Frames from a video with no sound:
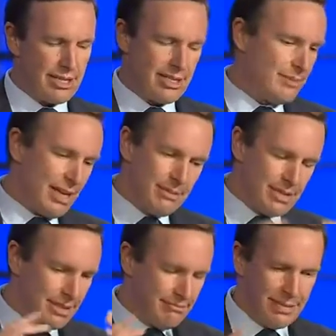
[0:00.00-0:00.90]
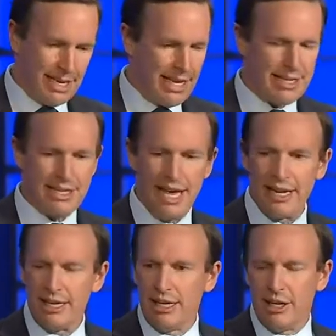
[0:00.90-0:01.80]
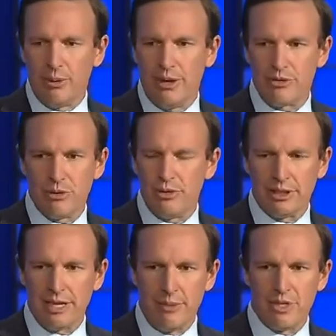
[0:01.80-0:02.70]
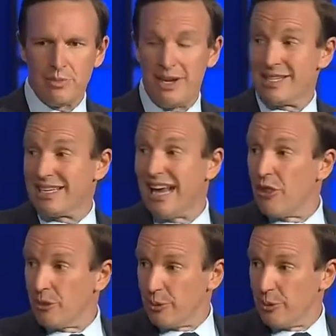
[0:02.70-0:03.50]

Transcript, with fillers: And sometimes in today's Senate, we have so little time to spend together.